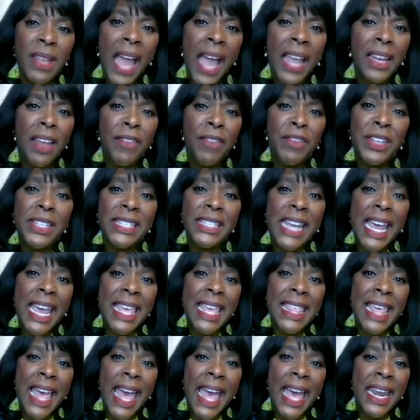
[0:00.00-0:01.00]
I love to
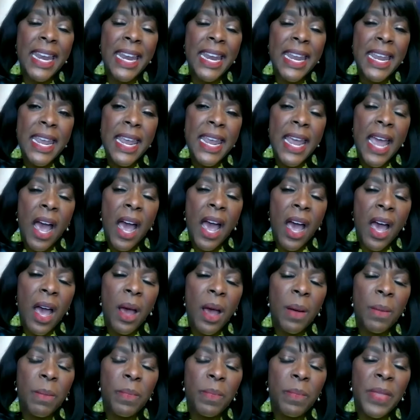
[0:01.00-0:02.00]
say that
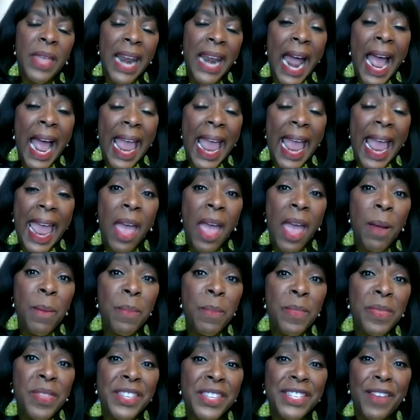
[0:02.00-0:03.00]
that I
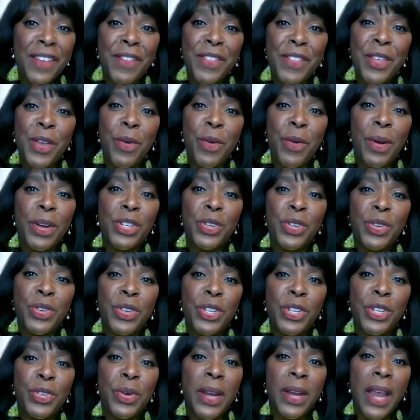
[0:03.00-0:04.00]
am the 7th Congressional
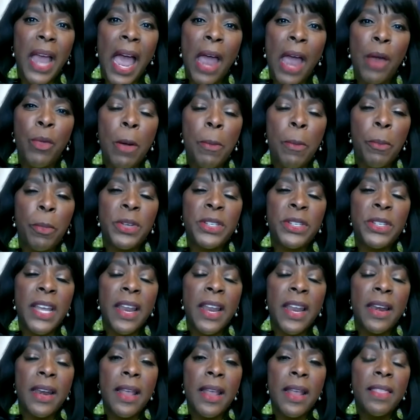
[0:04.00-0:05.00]
District. I
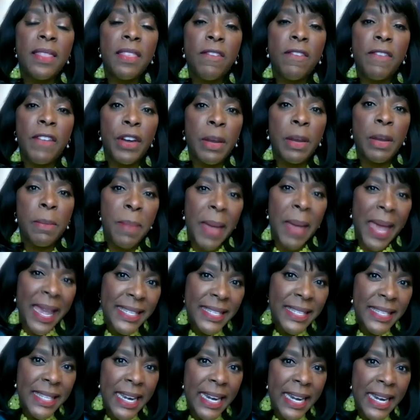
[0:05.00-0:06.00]
represent the very
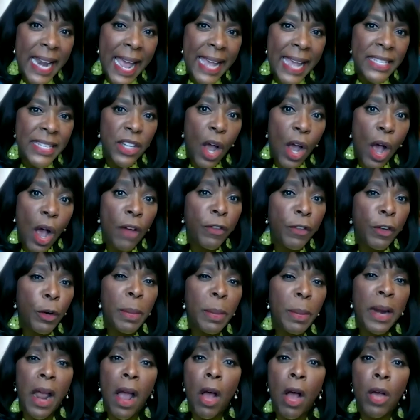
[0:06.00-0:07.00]
best that it has to
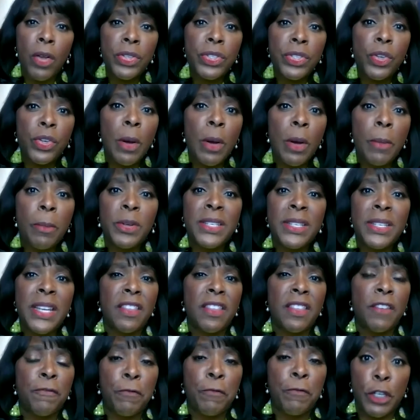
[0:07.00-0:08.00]
offer, but I also
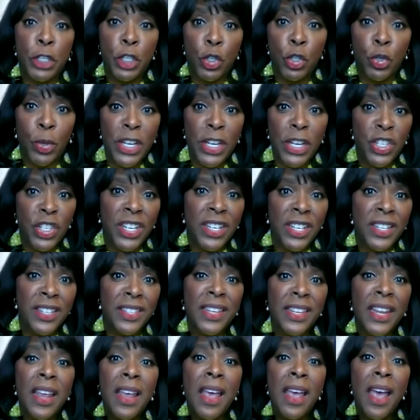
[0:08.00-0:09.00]
represent the
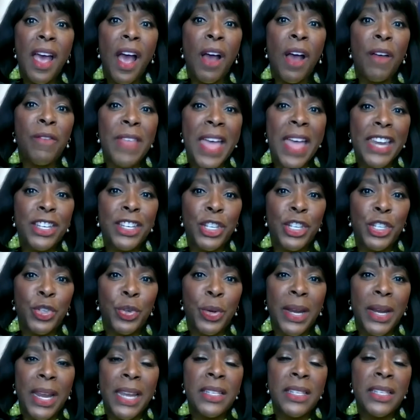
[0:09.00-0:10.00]
frustrations of that
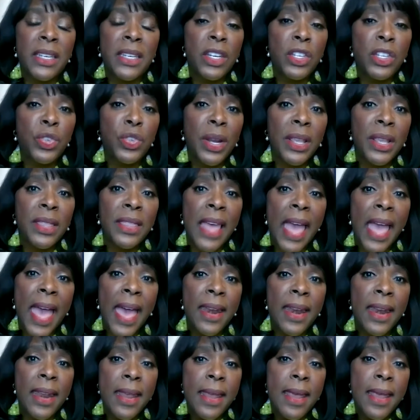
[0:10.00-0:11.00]
district. It's a district
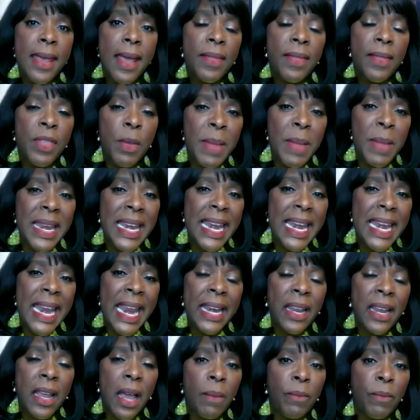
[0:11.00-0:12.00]
that the median
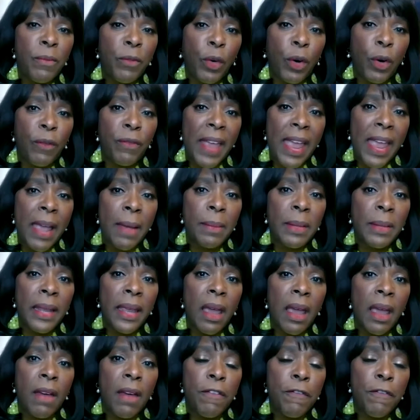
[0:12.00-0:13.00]
income for a
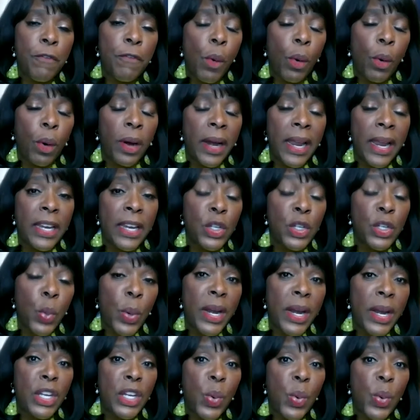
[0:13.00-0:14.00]
family of four in
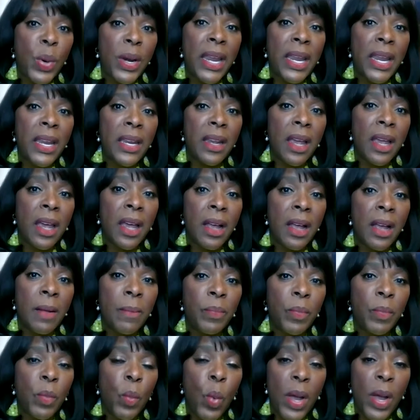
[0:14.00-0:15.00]

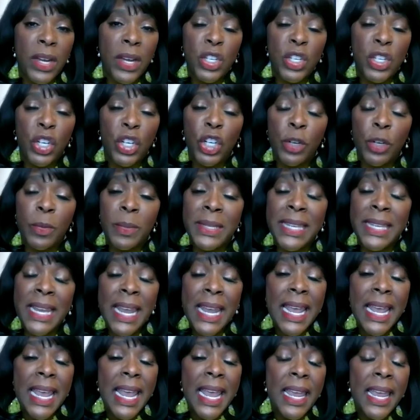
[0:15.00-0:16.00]
2021 terms
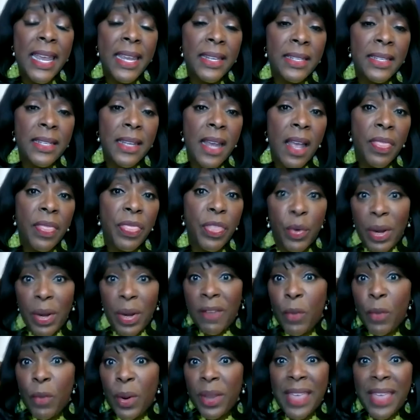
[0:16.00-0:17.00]
is
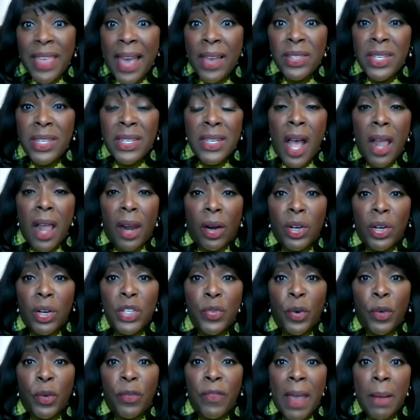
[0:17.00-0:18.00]

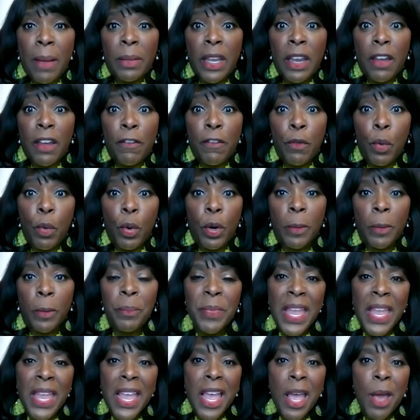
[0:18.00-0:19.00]
$34,000 for a family of four.
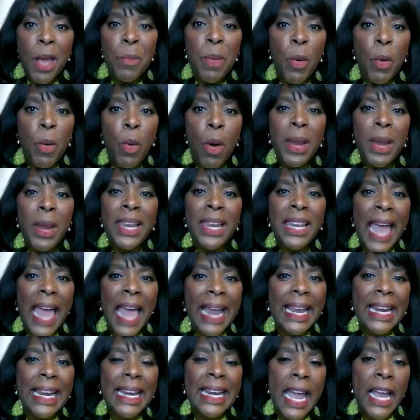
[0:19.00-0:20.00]
But what we
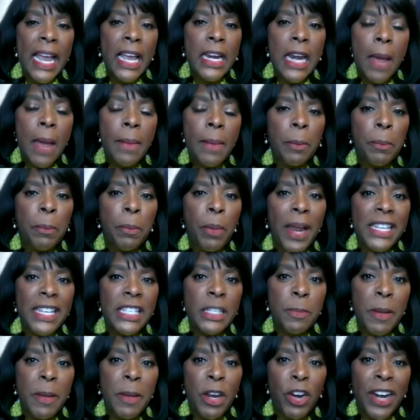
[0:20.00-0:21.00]
lack in economic
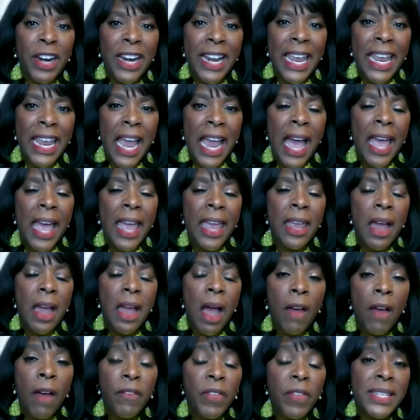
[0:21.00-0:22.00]
prosperity, I
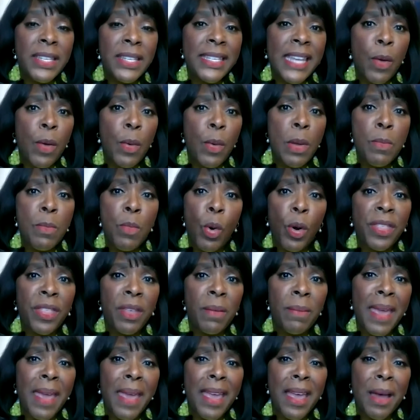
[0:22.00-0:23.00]
often say we more
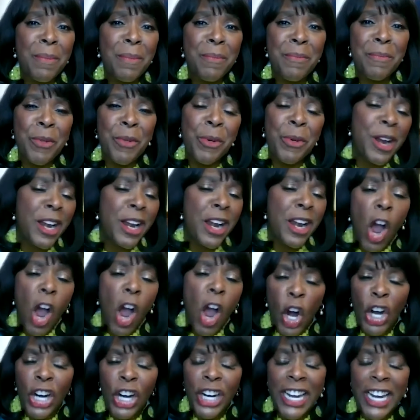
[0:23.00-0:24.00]
than make up for in
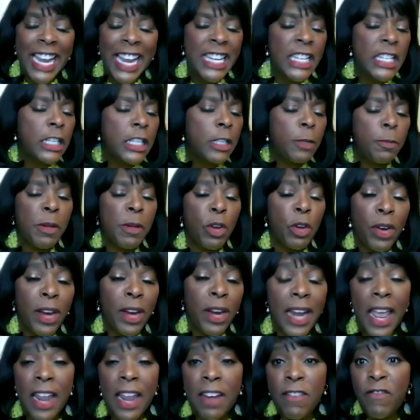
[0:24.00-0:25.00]
heart and
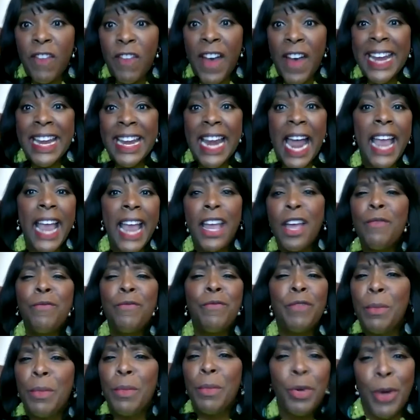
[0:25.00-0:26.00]
spirit and fight. I
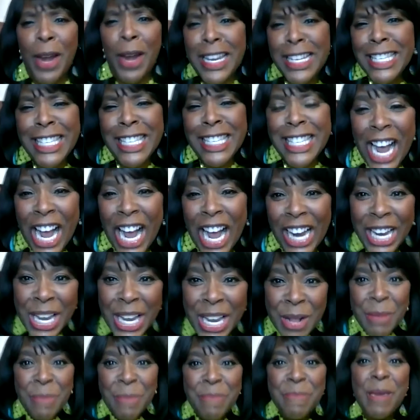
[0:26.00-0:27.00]
come from great stock,
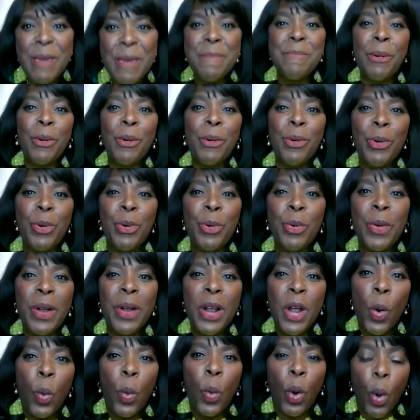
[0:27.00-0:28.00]
people
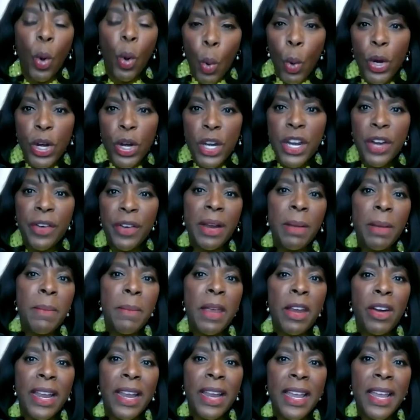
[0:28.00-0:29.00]
who were ordinary
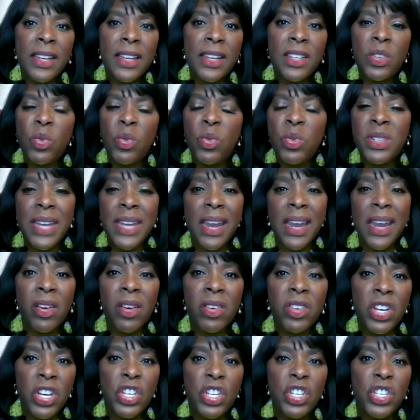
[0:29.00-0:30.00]
Americans who
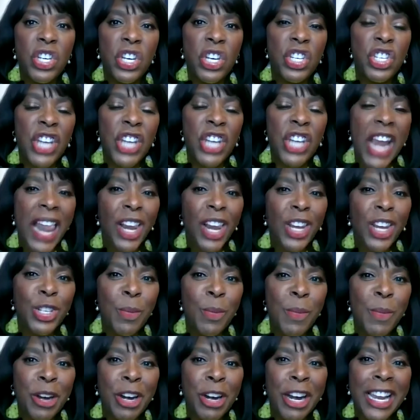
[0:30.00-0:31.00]
dared to
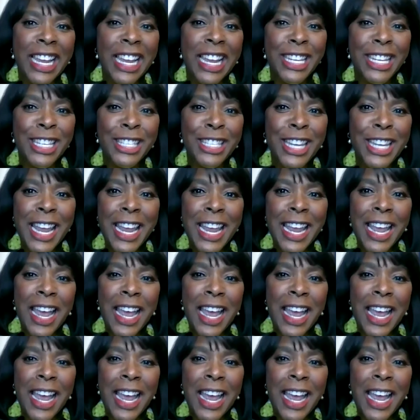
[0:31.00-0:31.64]
challenge America's